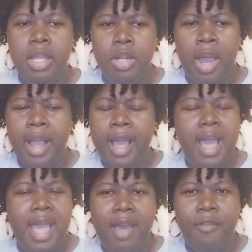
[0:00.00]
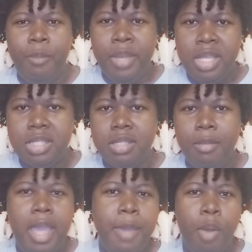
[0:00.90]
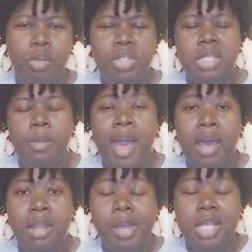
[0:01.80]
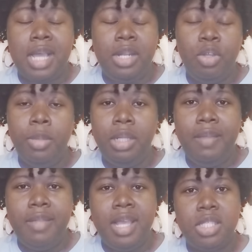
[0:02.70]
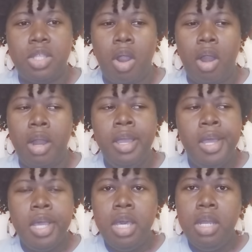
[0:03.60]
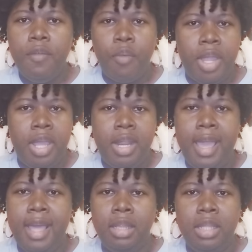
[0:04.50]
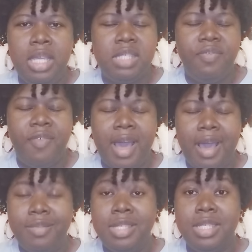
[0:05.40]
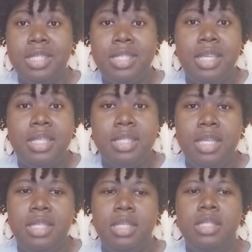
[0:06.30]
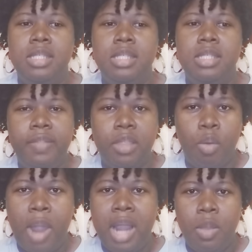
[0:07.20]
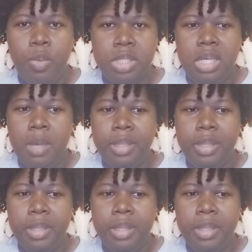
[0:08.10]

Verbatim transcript: you know, I, I have mixed emotions about it because I do believe that Star could have ran at least five to six seasons if the writing was good.